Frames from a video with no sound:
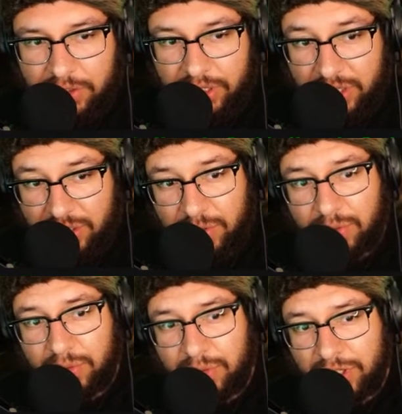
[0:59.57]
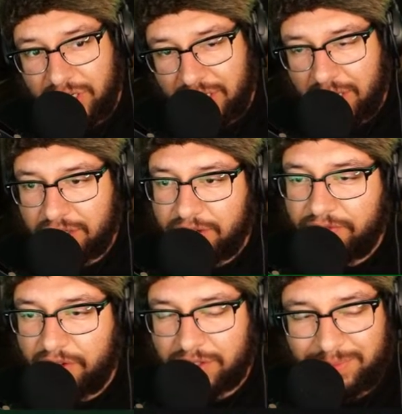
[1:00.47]
into geologic
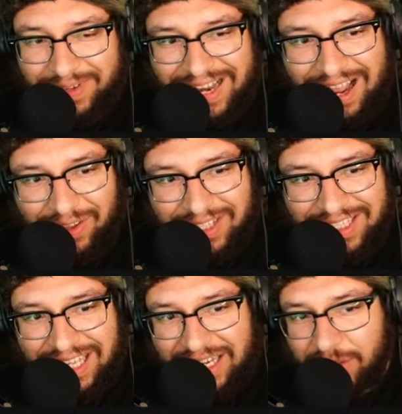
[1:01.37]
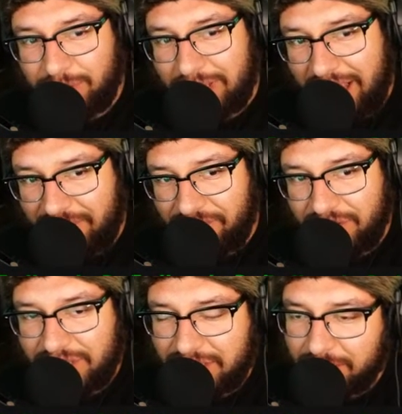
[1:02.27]
faults, but now let's get into
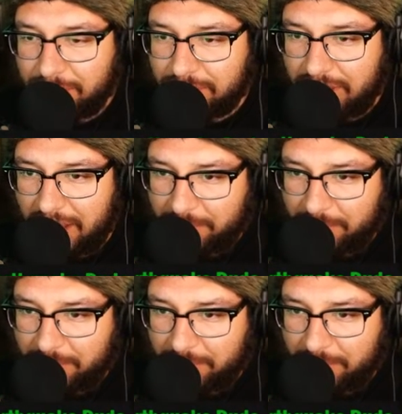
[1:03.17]
every single type.